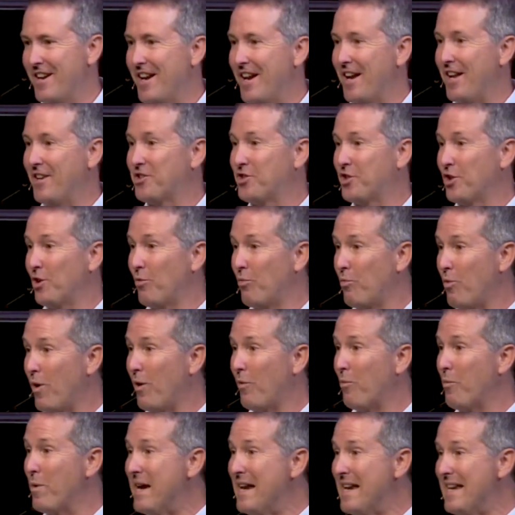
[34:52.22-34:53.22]
And so,
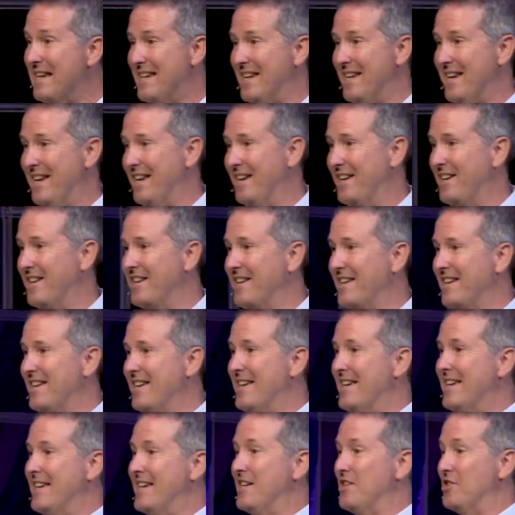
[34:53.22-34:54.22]
what we need
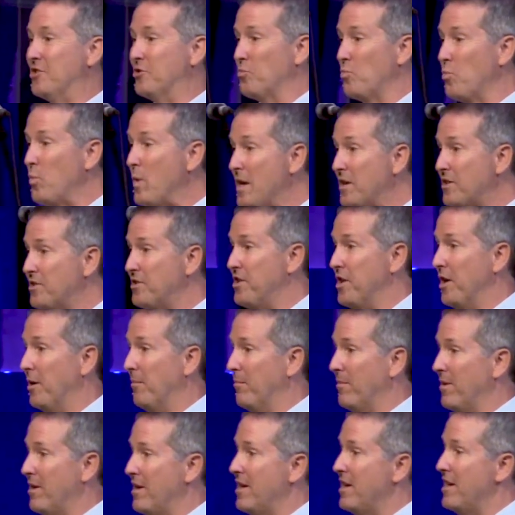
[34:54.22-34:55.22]
is
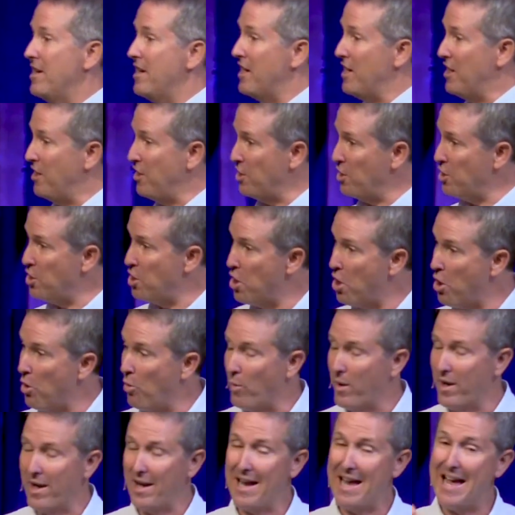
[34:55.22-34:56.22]
wisdom in
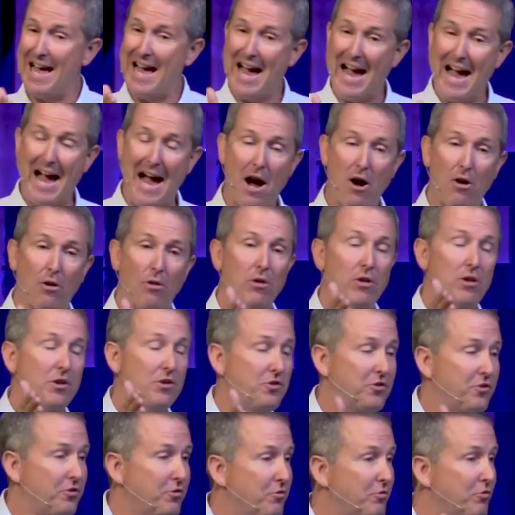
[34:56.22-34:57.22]
knowing how
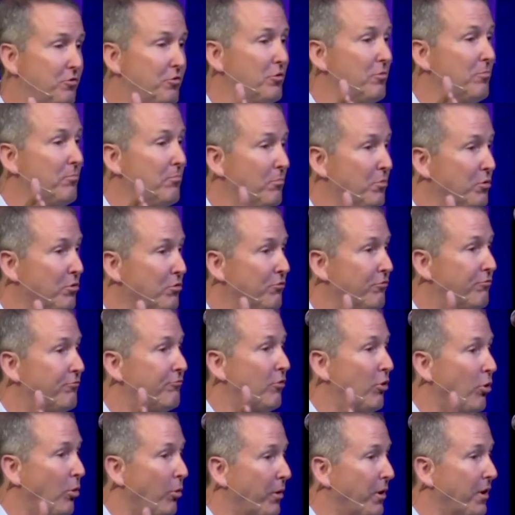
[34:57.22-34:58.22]
to move
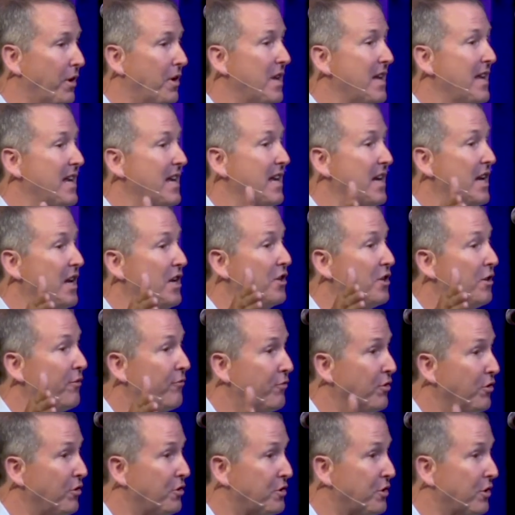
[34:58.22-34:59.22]
forward into the
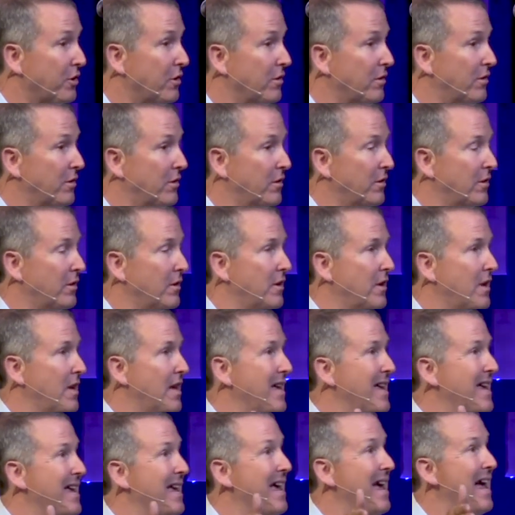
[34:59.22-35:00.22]
future,
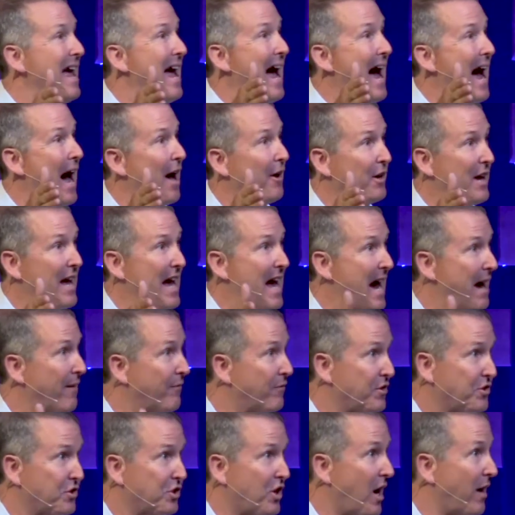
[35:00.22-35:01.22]
how to have
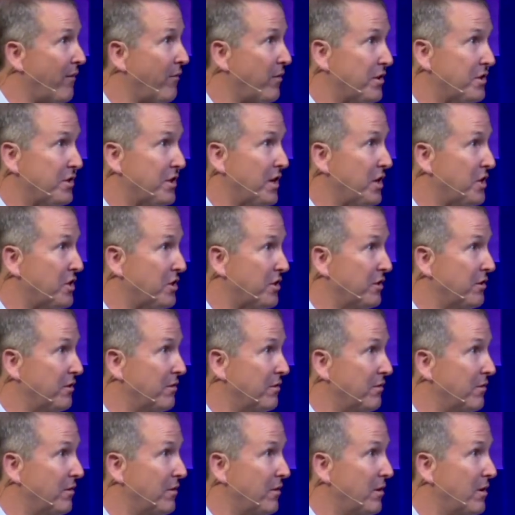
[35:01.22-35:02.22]
this conversation
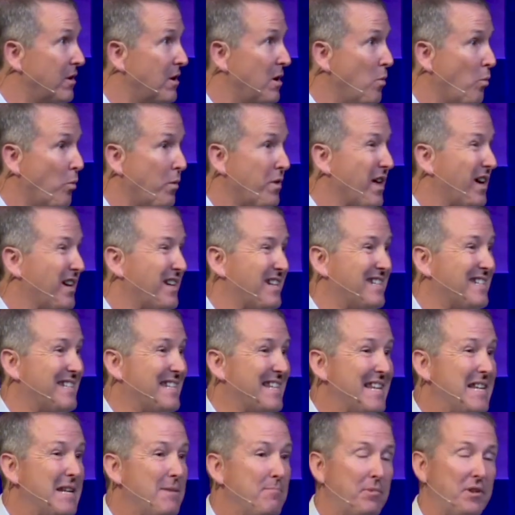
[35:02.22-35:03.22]
without
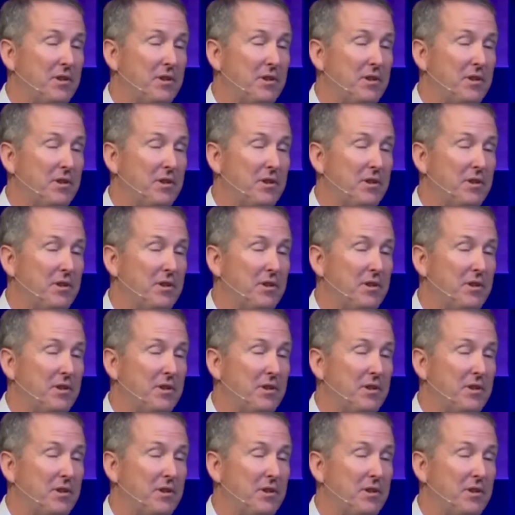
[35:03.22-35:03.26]
de-